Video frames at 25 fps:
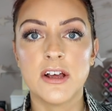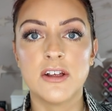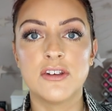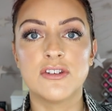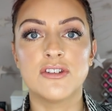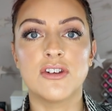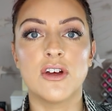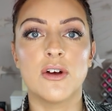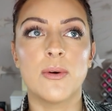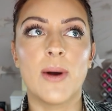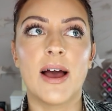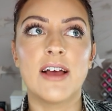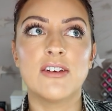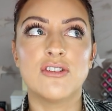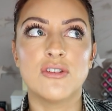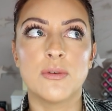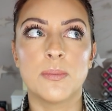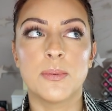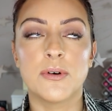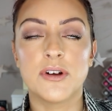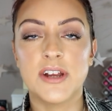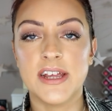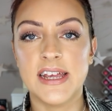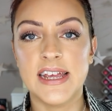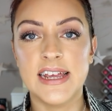so as your
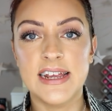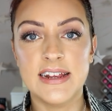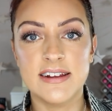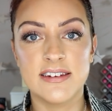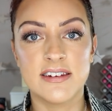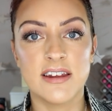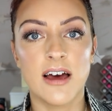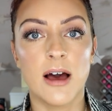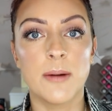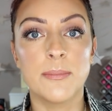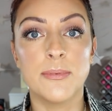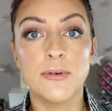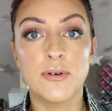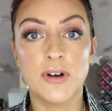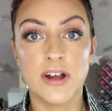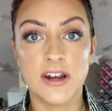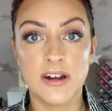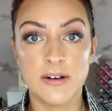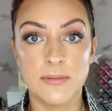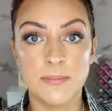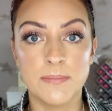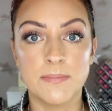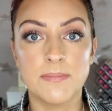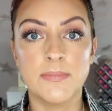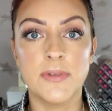body heats up, you're
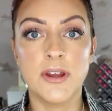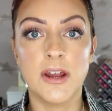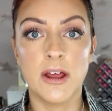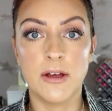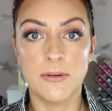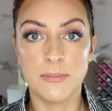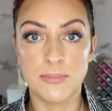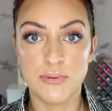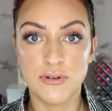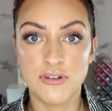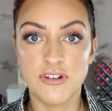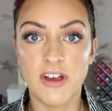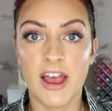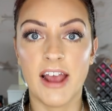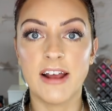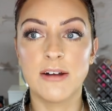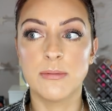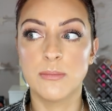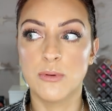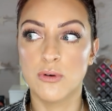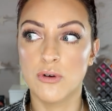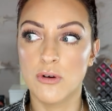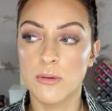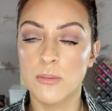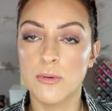gonna, you know, project
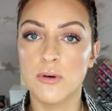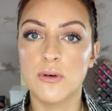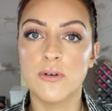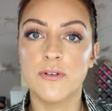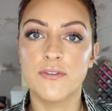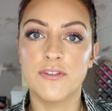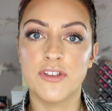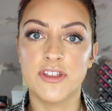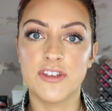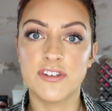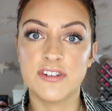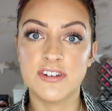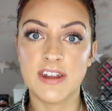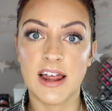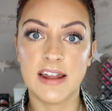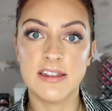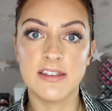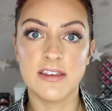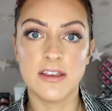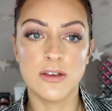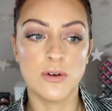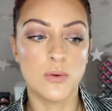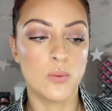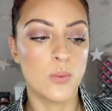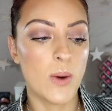more and more of the scent
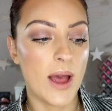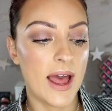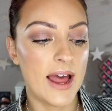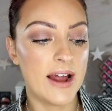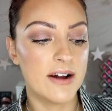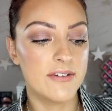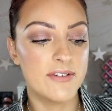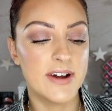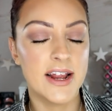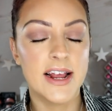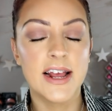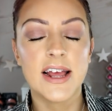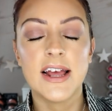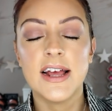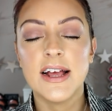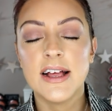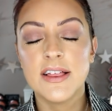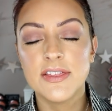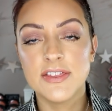that you're wearing.